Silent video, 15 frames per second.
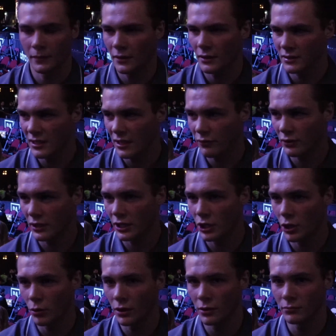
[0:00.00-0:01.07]
Definitely, you
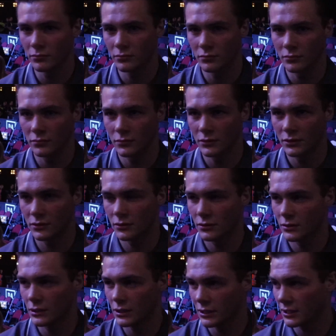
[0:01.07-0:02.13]
know,
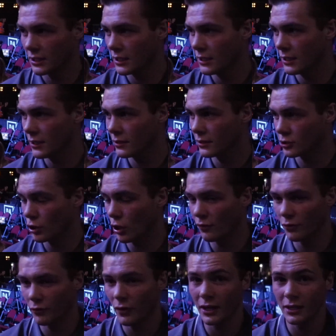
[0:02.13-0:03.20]
to see the sort of
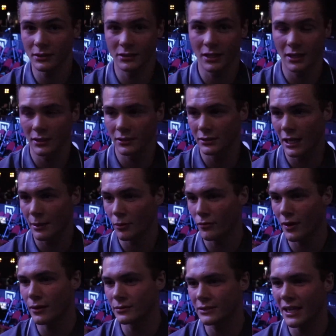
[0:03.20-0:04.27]
fighters that I'm
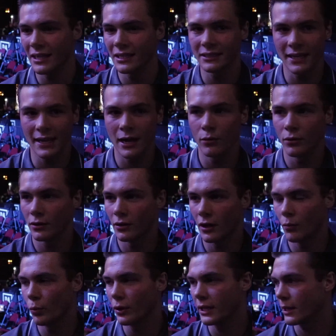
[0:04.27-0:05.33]
around day in, day out,
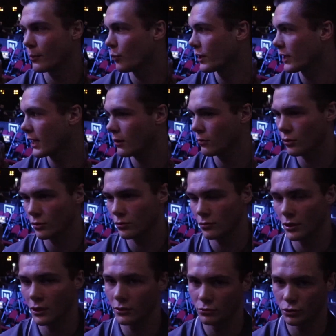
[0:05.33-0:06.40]
and week in, week out. Look,
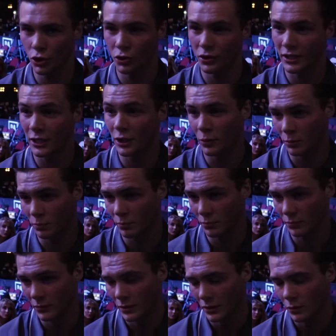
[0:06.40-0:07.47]
Jordan Gill
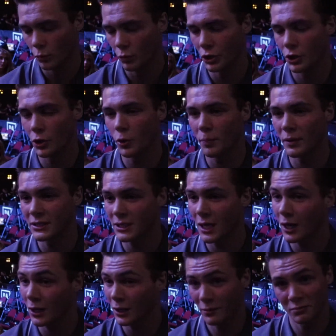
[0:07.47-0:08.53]
won the European
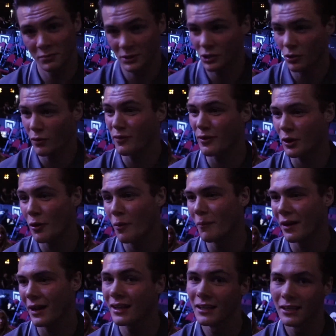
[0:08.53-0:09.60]
title, terrific
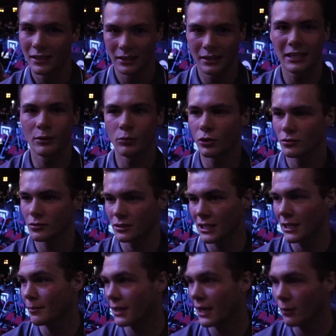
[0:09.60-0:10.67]
comeback. Lee Wood, the
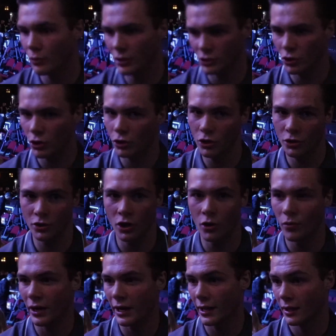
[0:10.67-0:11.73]
same again, when it's not going your way,